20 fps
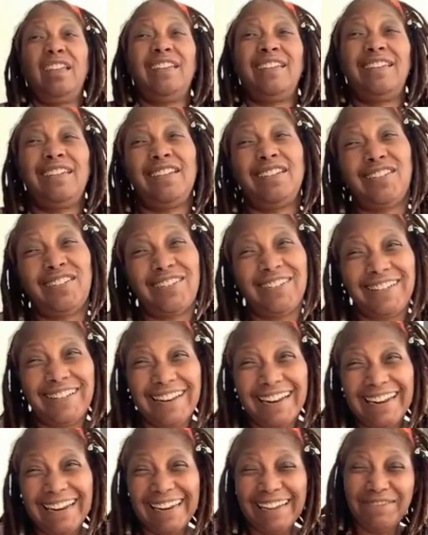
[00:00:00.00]
Y'all,
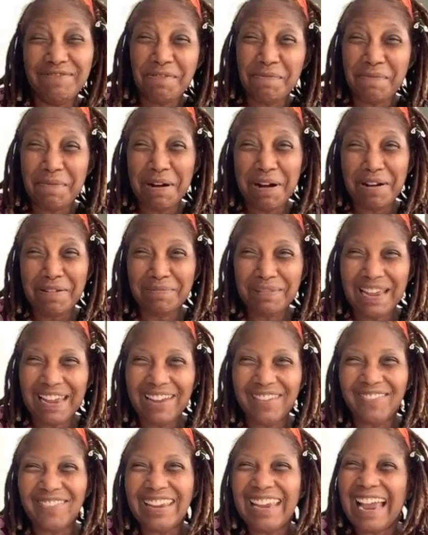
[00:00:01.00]
that lemon balm
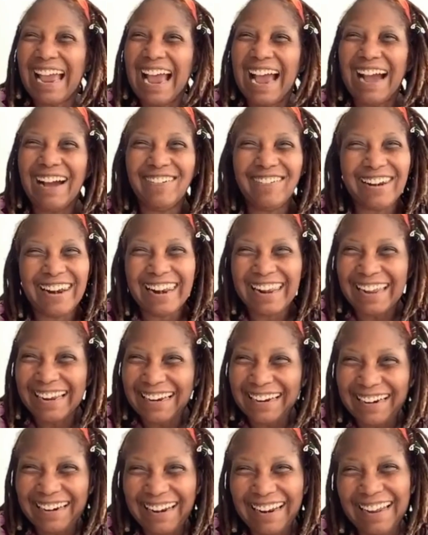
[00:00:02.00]
had me out like
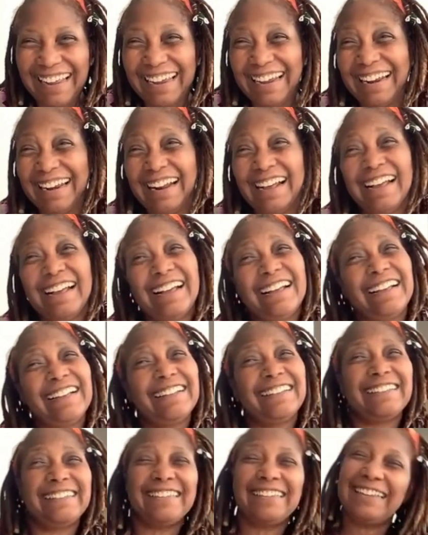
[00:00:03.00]
a light. I
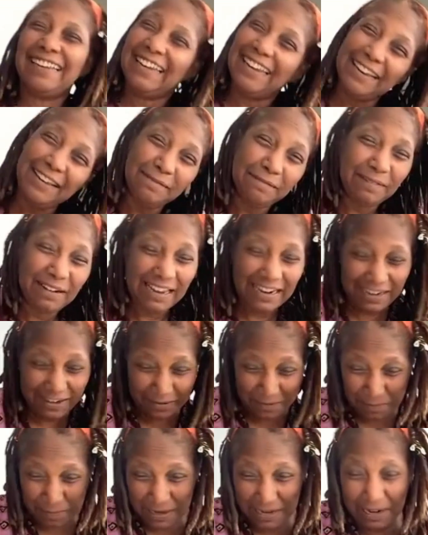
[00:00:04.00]
slept like a
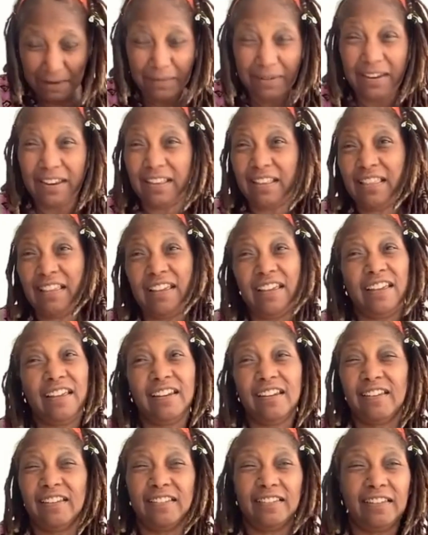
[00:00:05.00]
baby. That
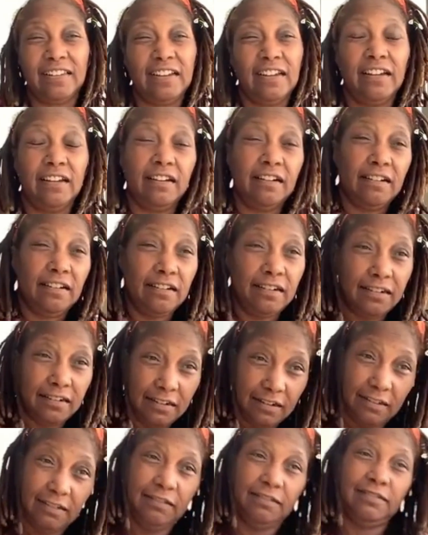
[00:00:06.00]
is,
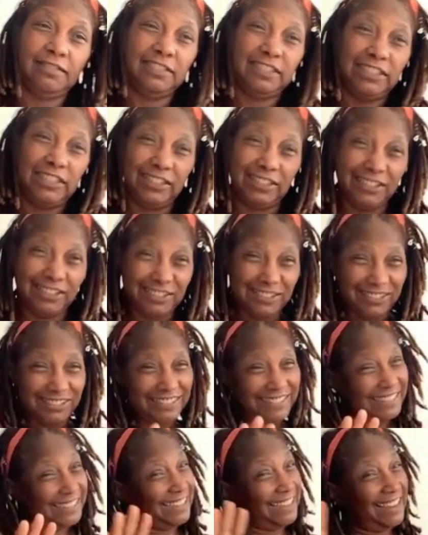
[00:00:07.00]
so
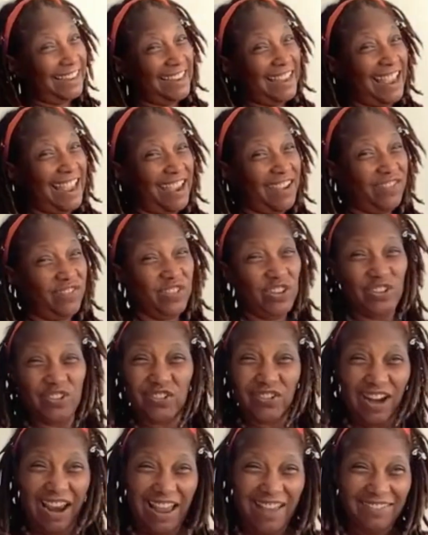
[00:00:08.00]
yeah, if you're
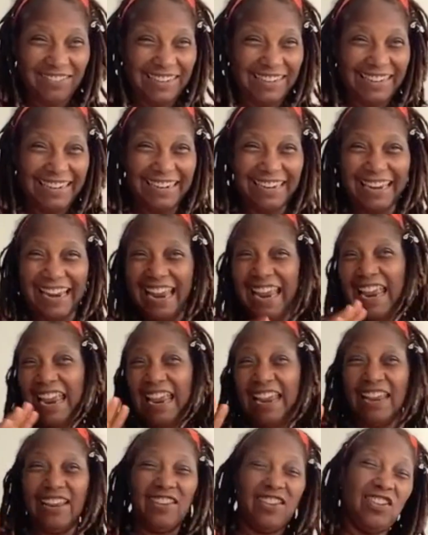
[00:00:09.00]
traveling
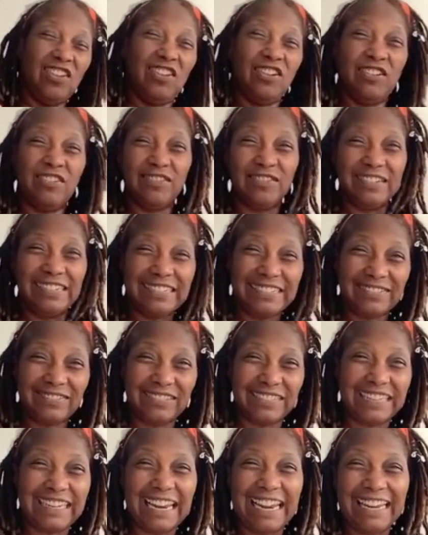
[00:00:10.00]
and you
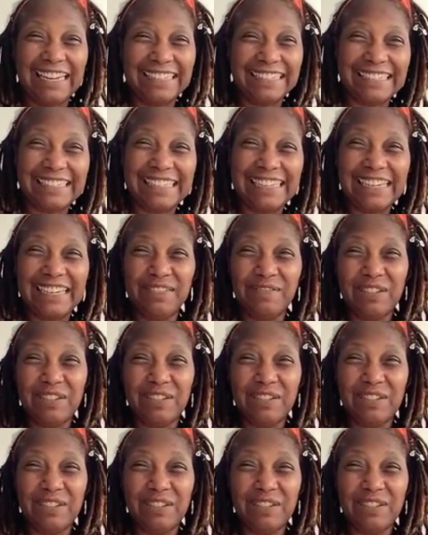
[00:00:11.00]
can't sleep